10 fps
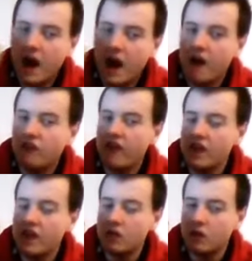Oh,
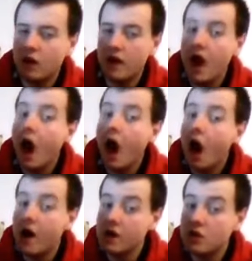thank you, Clay.
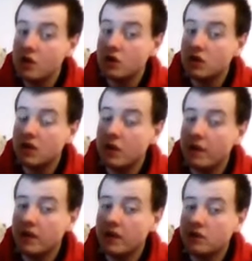Alright, you just say
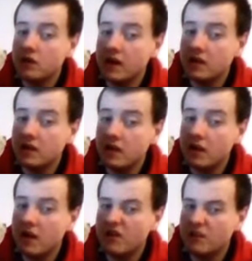goodbye to Cleese then.
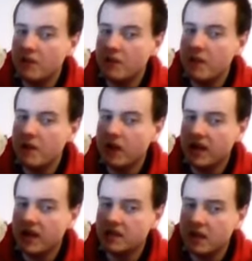Yeah, this may be your
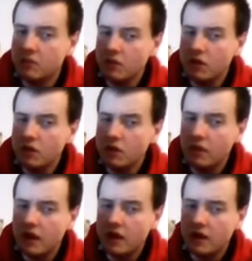last time.
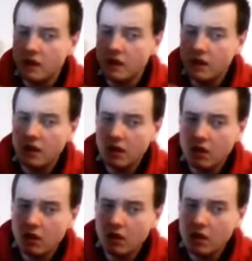Alright
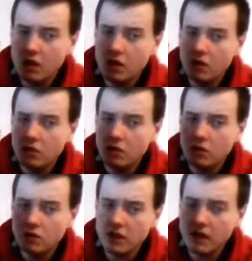then. Uh,
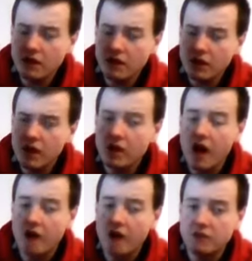can I have a hug
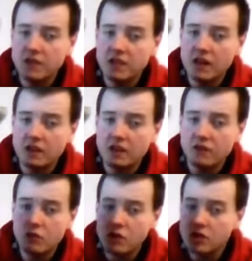after I said the last
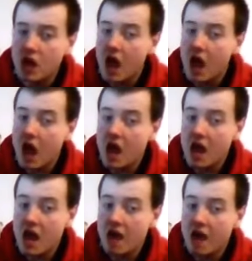few words?
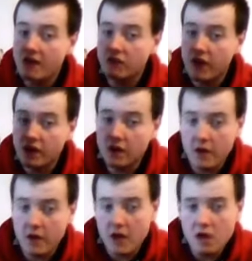Yeah, that's fine,
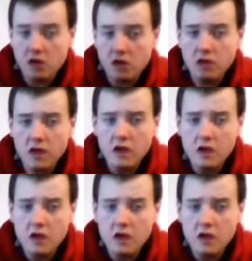Clay. Okay